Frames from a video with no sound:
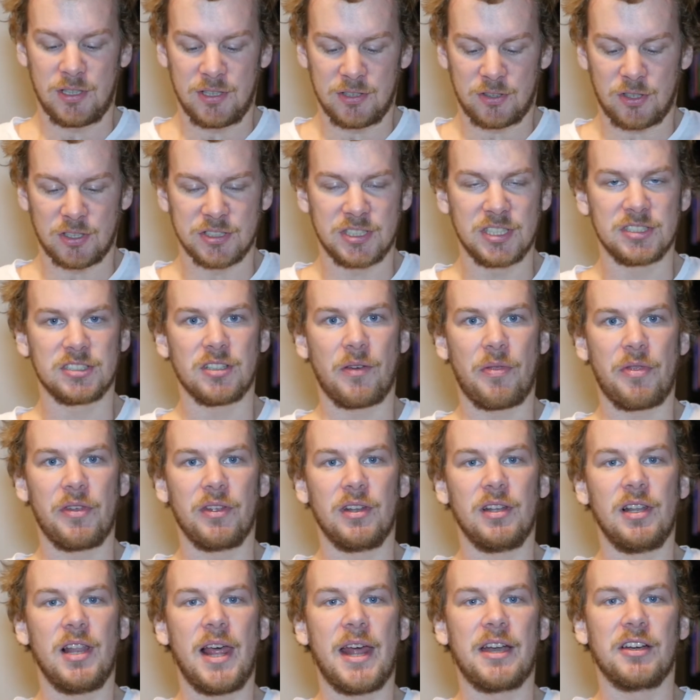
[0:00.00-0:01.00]
consists of
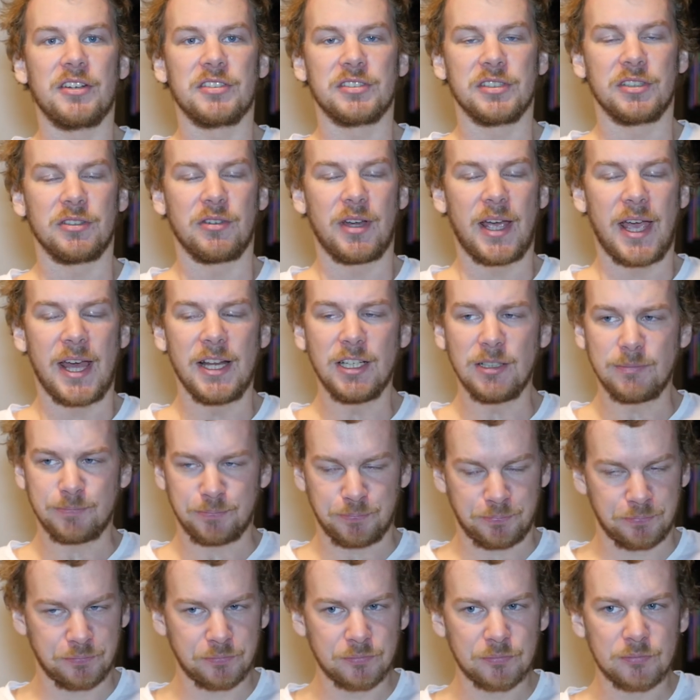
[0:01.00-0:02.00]
the letters in your hand.
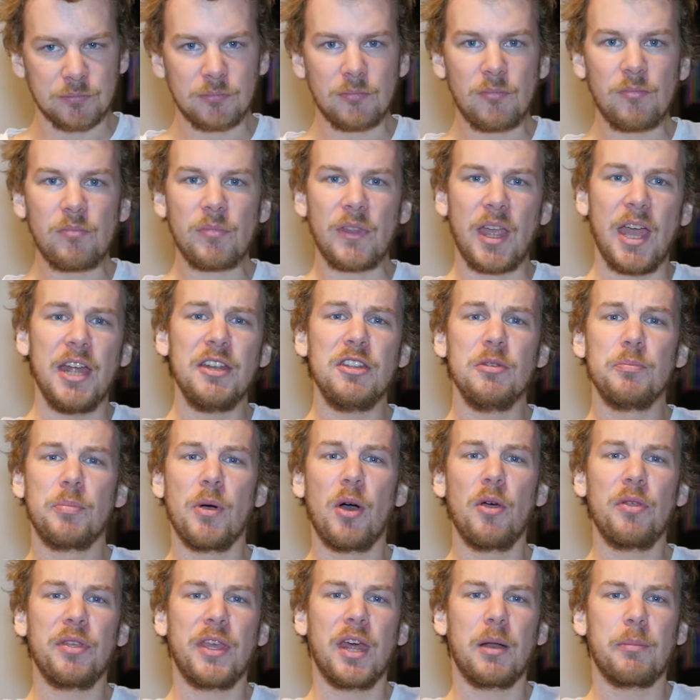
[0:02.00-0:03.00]
And you
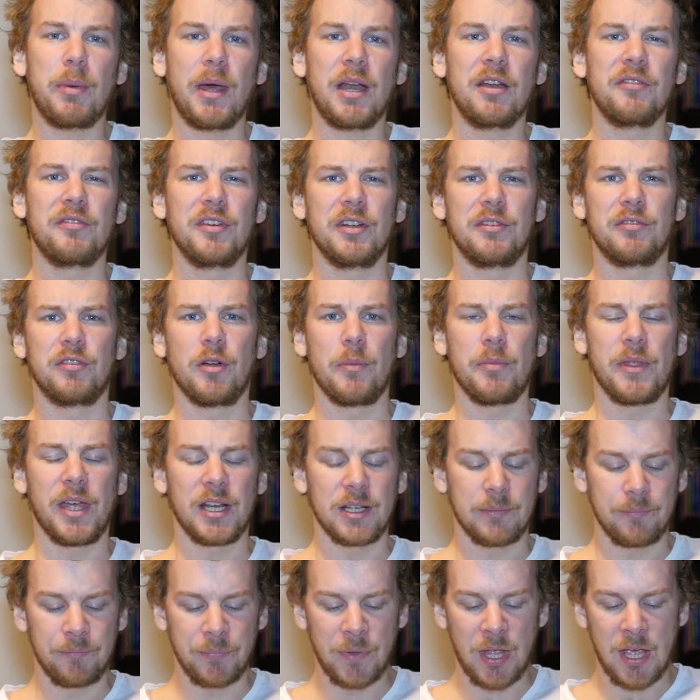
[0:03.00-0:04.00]
both get a benefit from that.